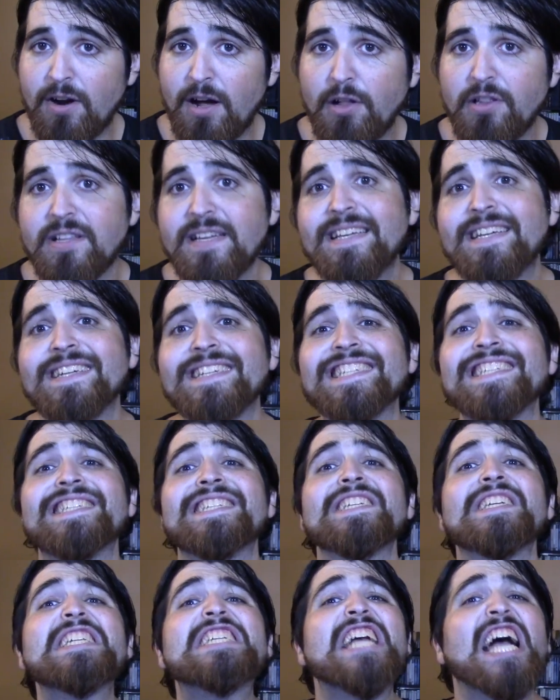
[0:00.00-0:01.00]
I'll link his
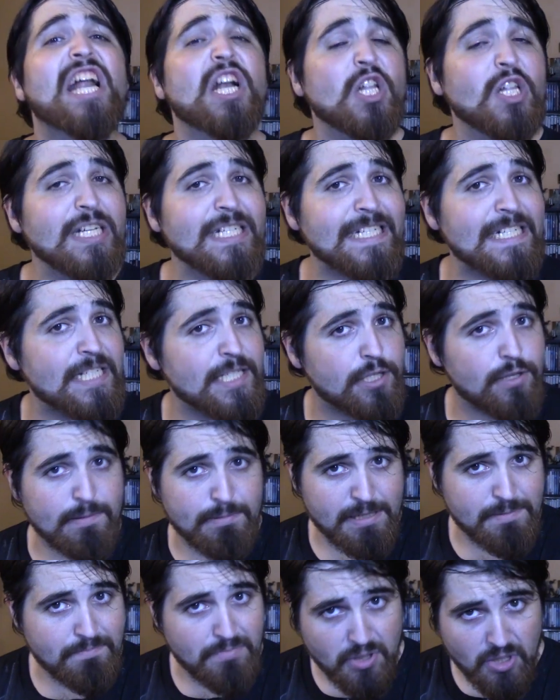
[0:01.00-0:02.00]
channel in the
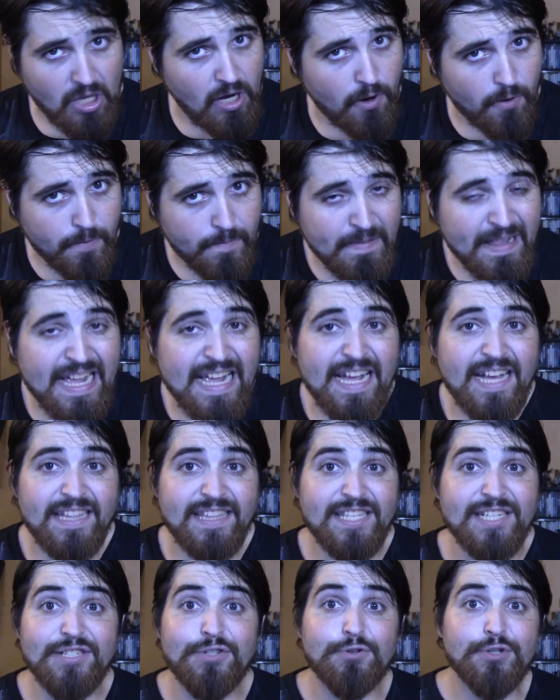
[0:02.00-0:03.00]
description below
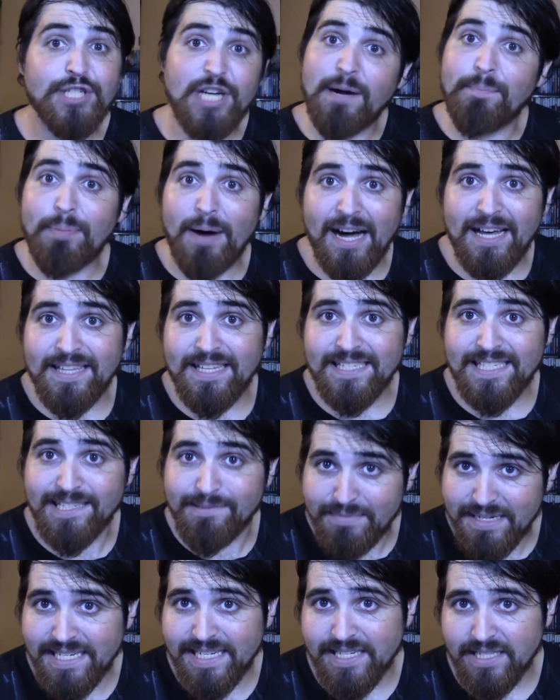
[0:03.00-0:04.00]
to jump on this
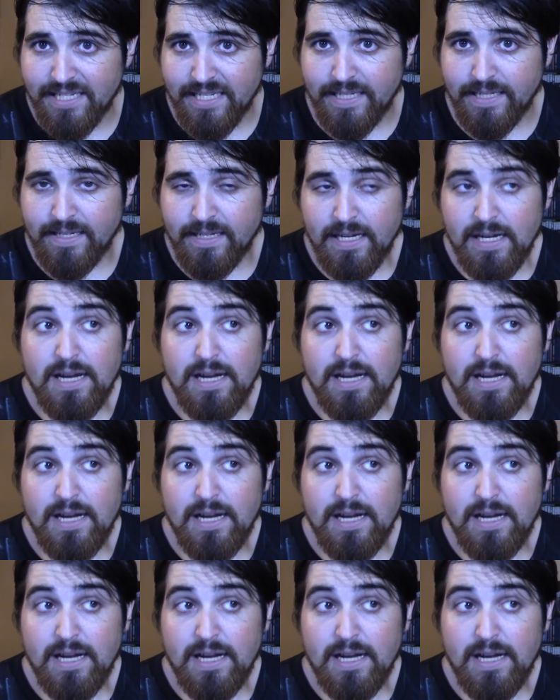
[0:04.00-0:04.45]
immediately.